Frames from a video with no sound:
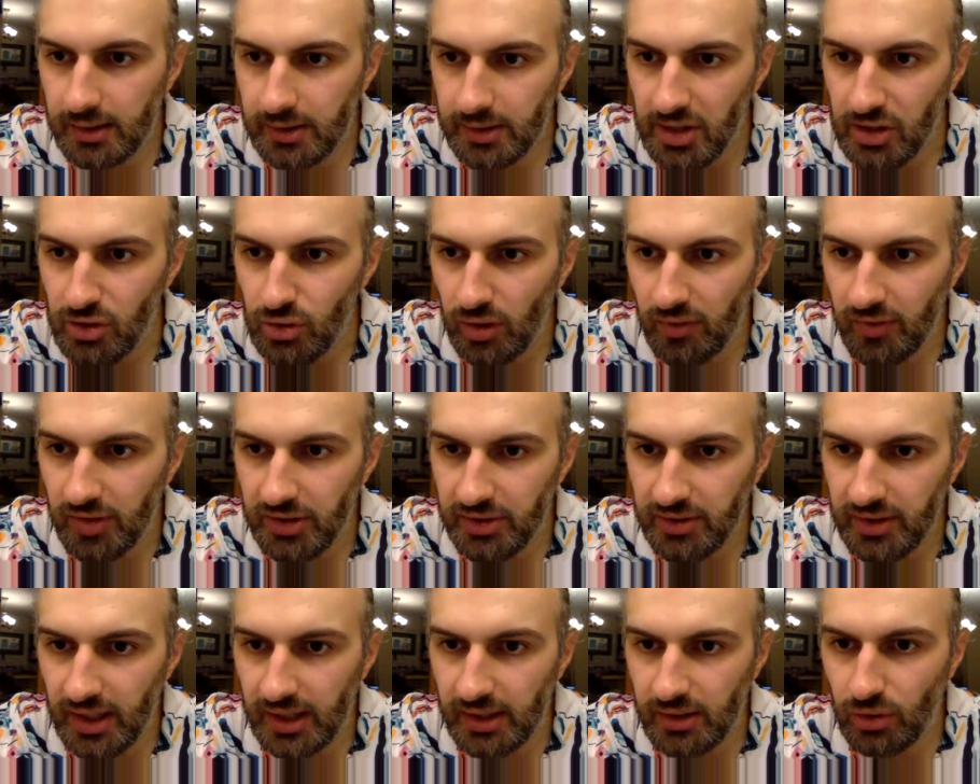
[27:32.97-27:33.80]
Did you ever
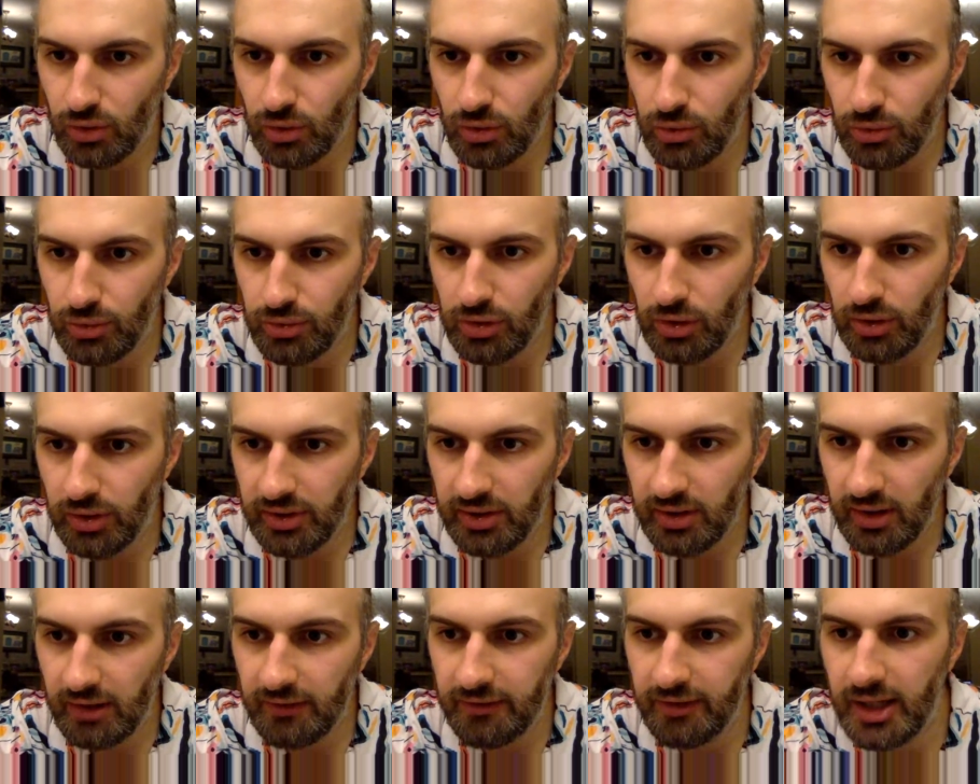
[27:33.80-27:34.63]
start to lose
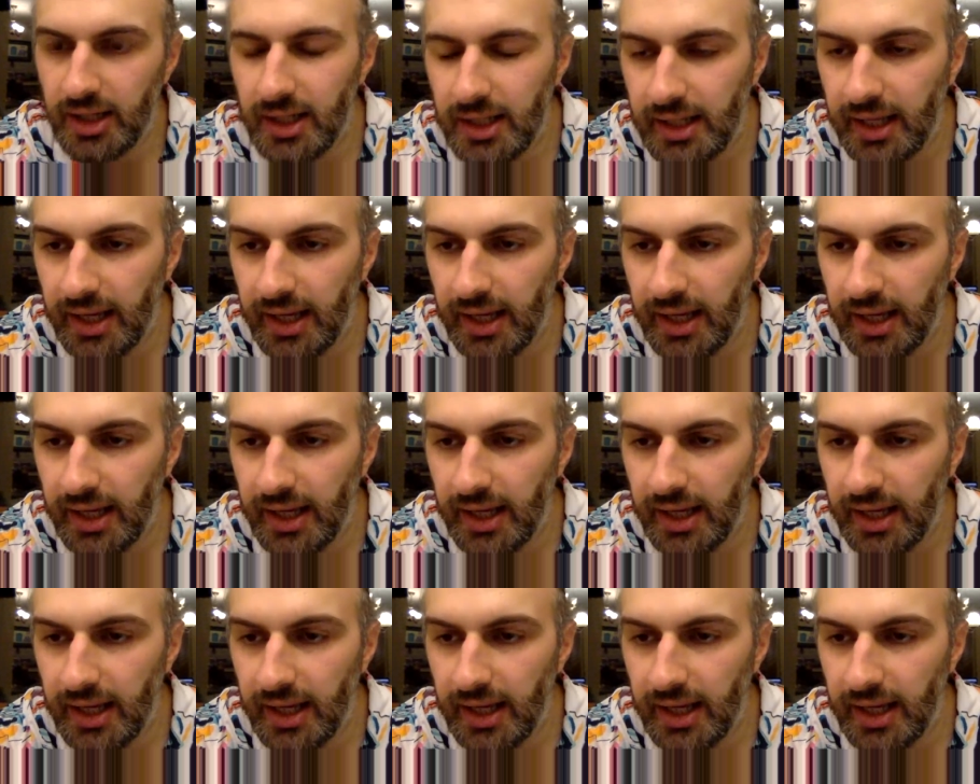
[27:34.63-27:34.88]
yourself in the